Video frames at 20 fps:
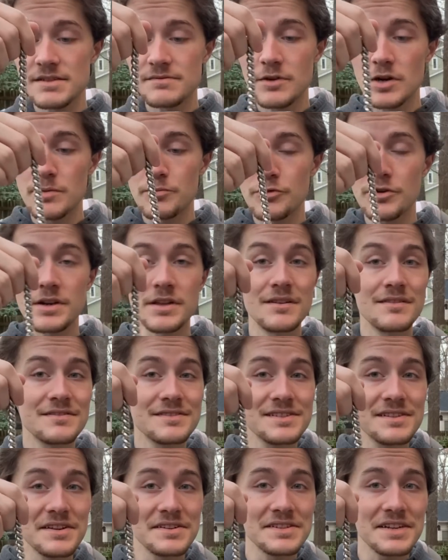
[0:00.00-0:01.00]
very pretty.
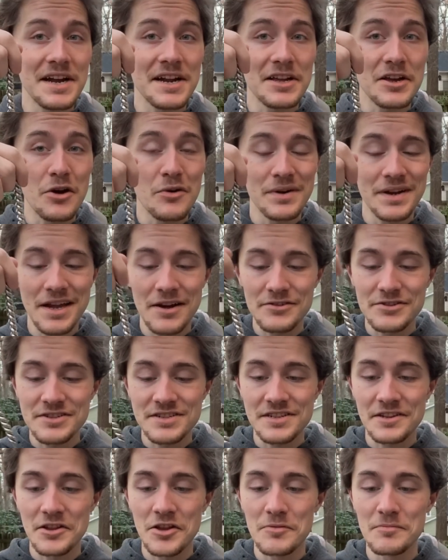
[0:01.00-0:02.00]
Sun's kind of going down
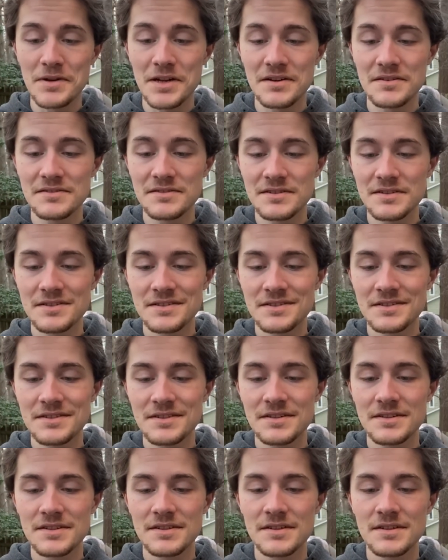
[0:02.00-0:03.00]
just a little bit.
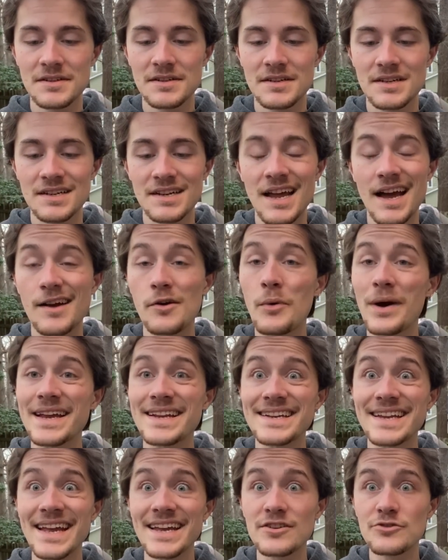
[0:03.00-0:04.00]
Not quite
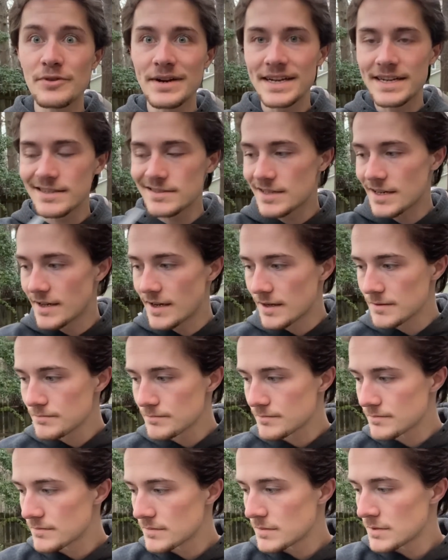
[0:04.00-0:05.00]
day drinking today,
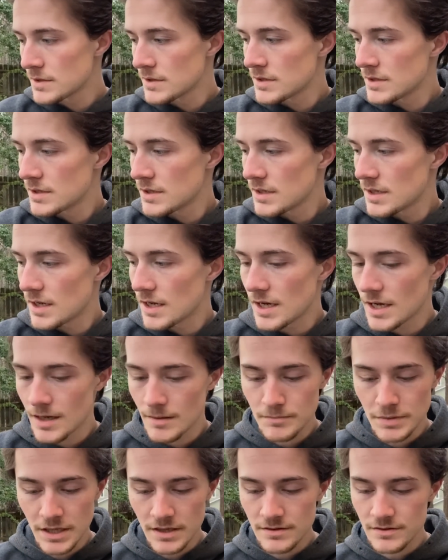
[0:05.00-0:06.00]

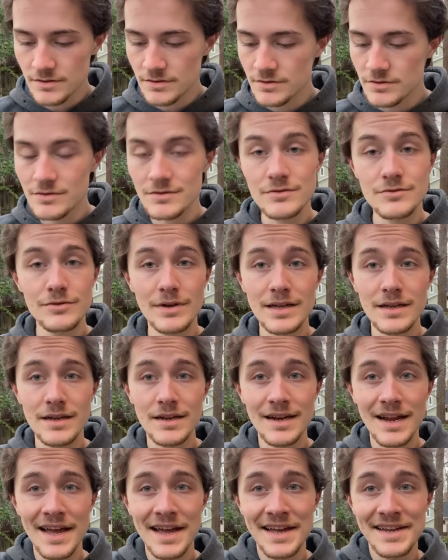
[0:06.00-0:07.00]
but
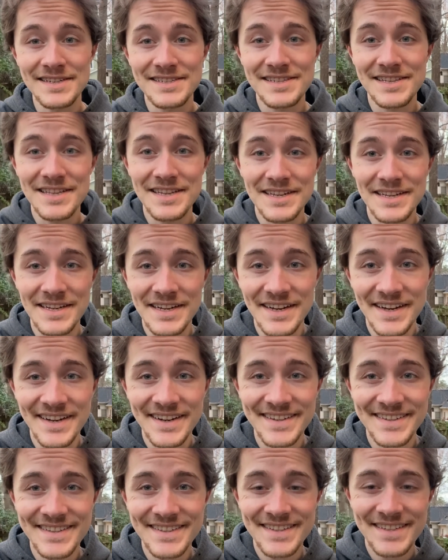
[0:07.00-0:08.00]
drinking as
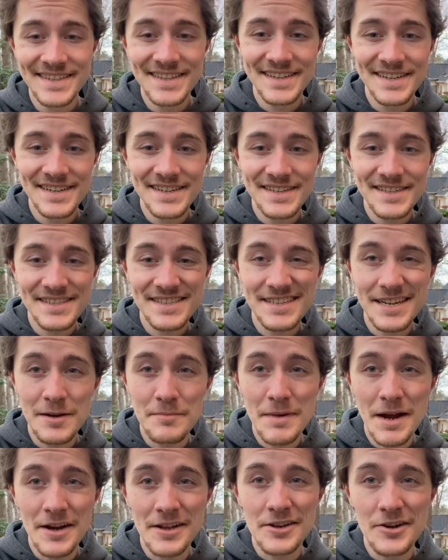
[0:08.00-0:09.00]
the sun
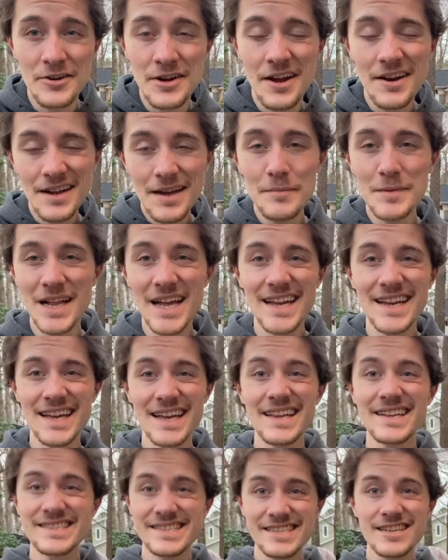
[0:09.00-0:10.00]
about to go down. I'm like,
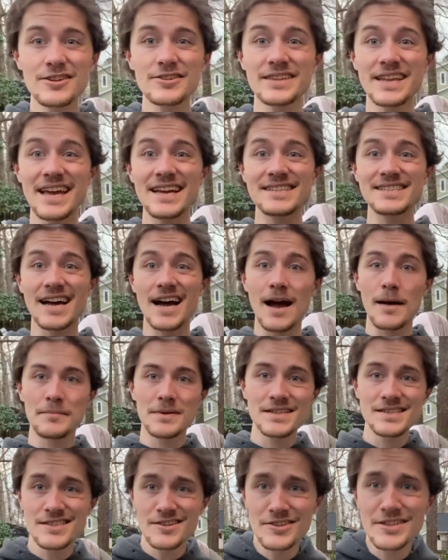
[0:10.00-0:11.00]
it's still daytime.
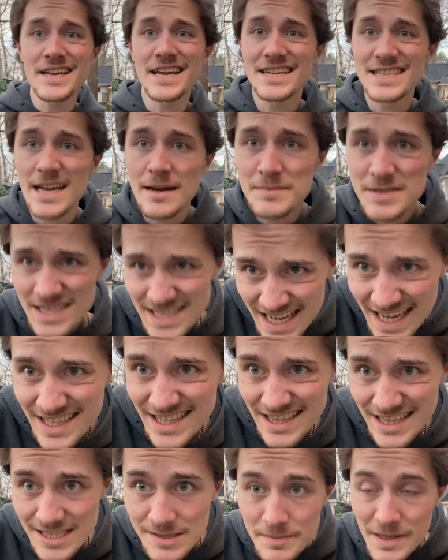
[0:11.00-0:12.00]
It's still daytime. So
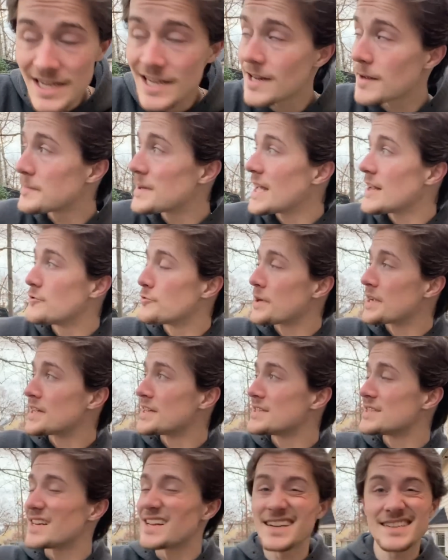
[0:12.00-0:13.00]
technically speaking, I'm day
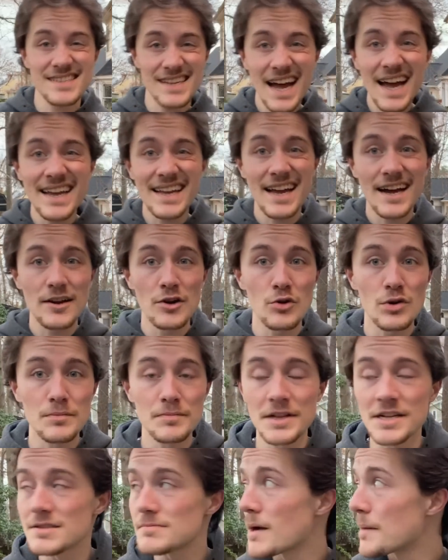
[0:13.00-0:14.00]
drinking today. So I ain't got no
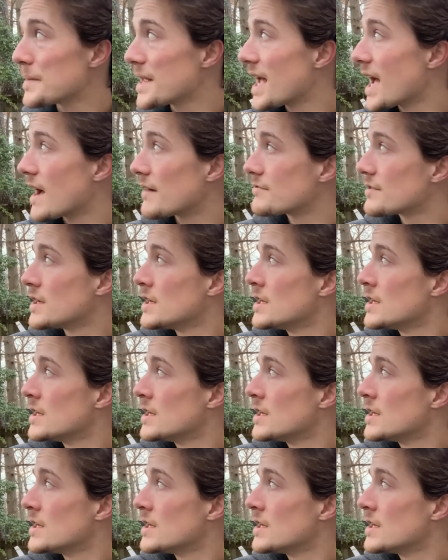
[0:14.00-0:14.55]
complaints on my behalf.